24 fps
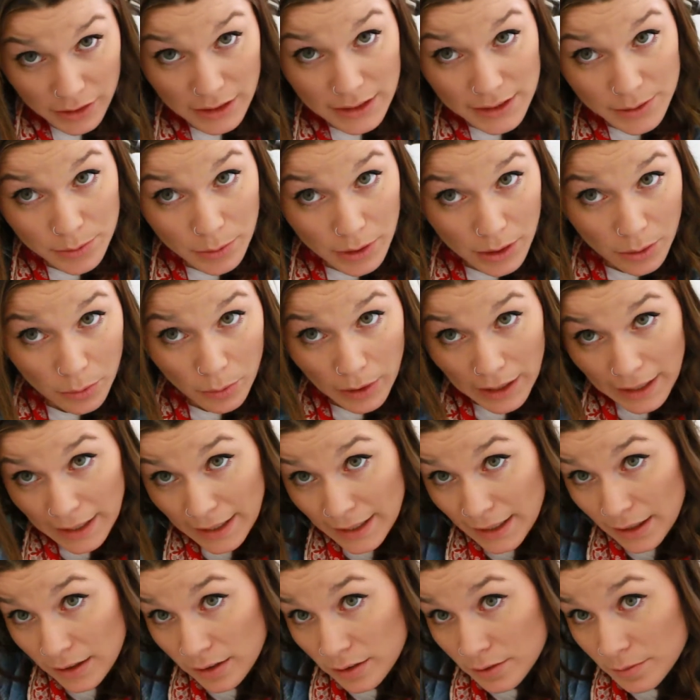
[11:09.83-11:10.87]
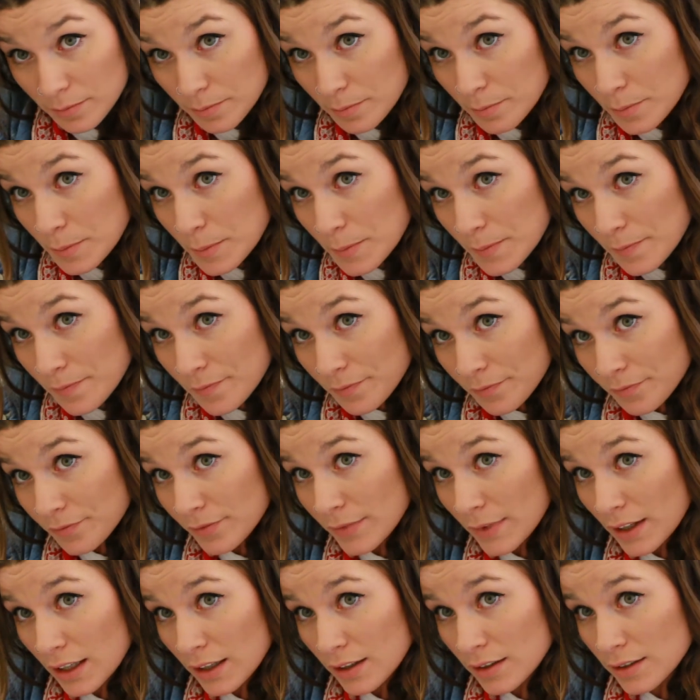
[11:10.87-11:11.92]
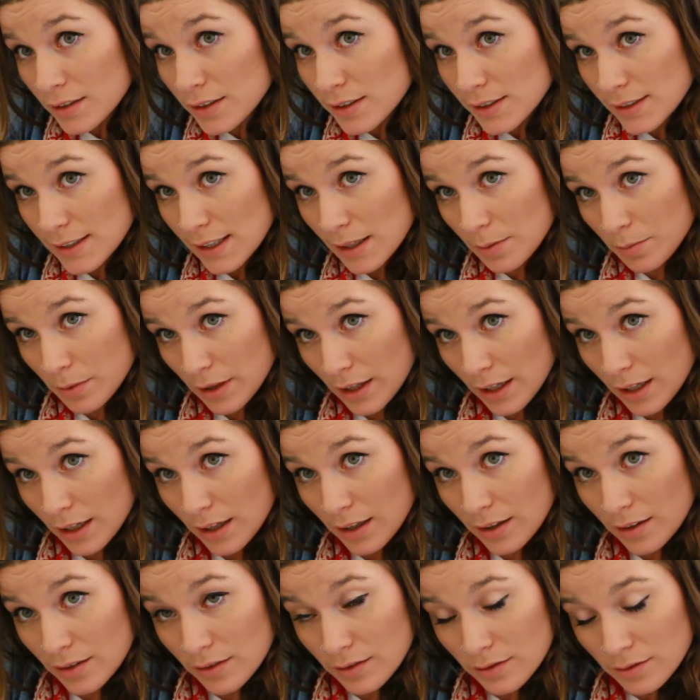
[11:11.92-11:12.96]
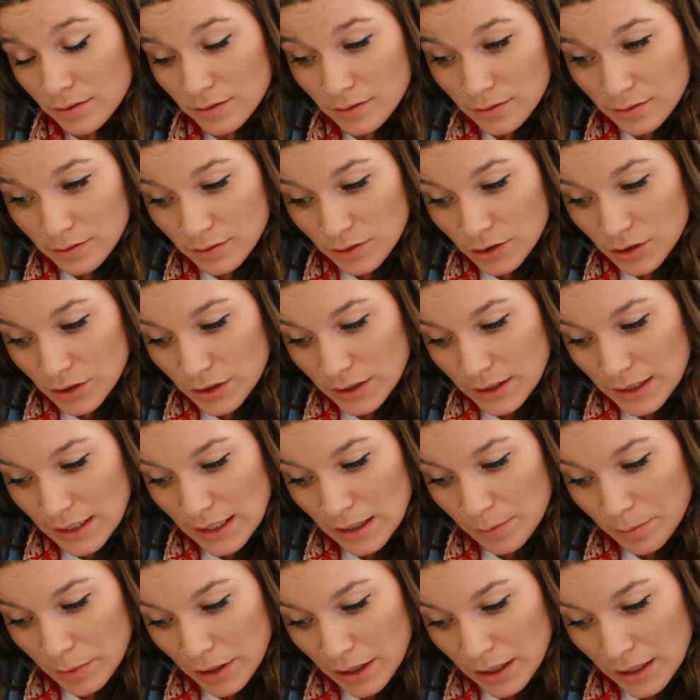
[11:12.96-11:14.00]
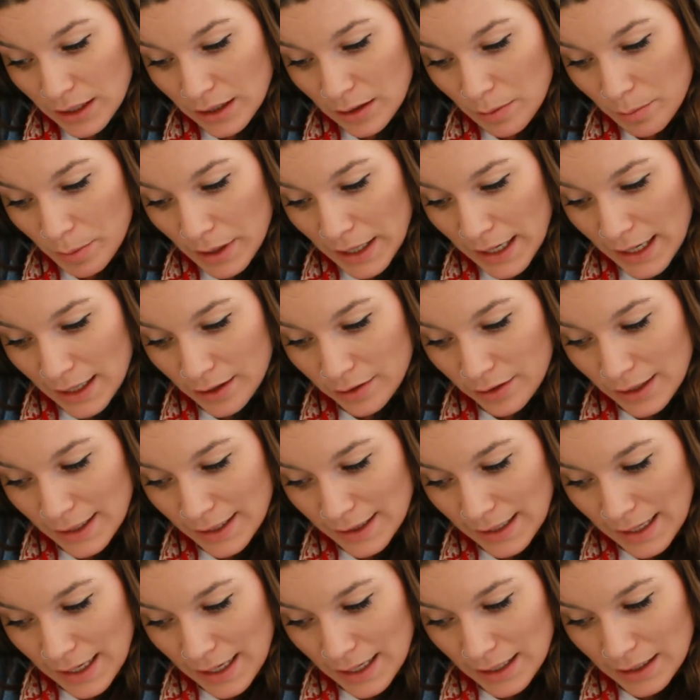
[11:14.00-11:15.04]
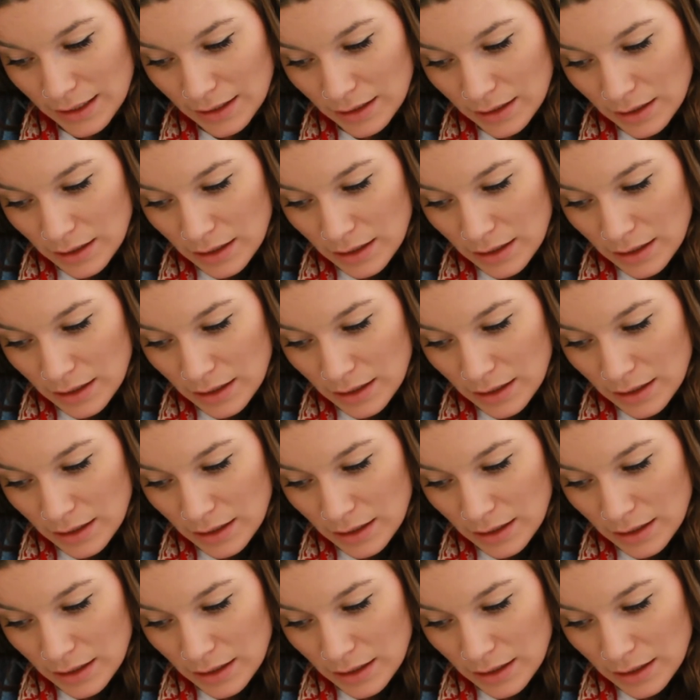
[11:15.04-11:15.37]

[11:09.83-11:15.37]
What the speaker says: this one away. Same thing, just keep it in the back like that.